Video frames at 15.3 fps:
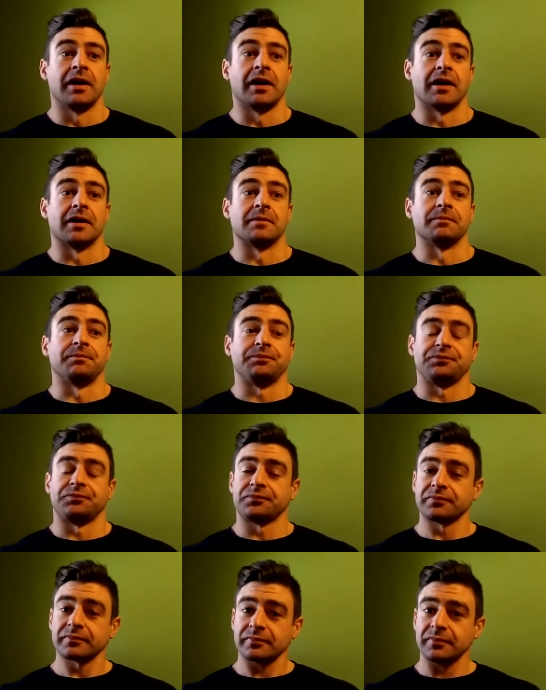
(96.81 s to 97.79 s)
Um,
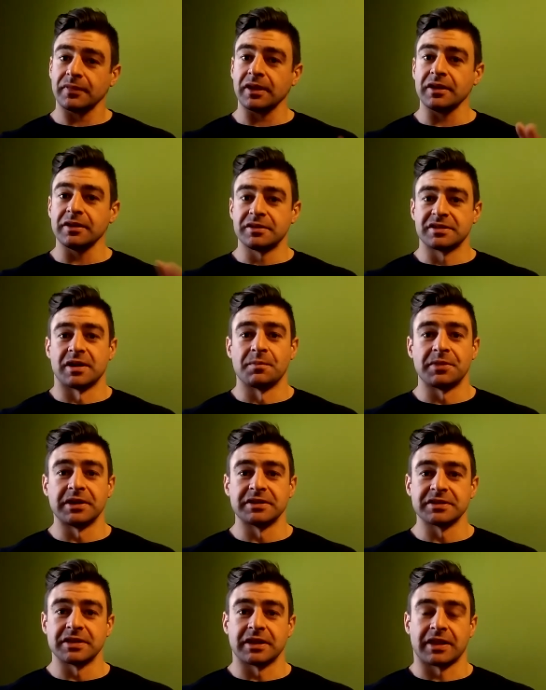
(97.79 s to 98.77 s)
some
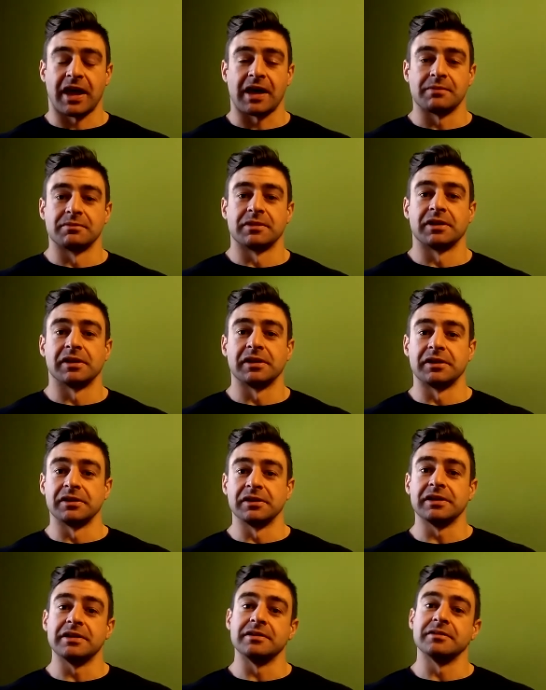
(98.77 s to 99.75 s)
things like that.
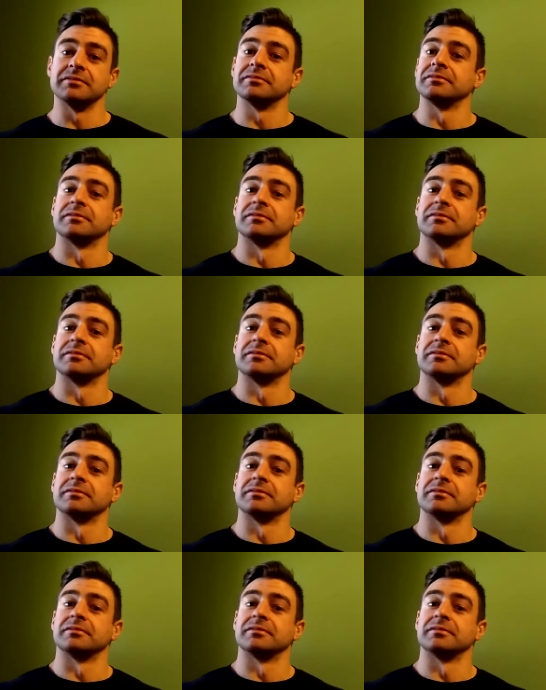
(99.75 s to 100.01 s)
Clearly,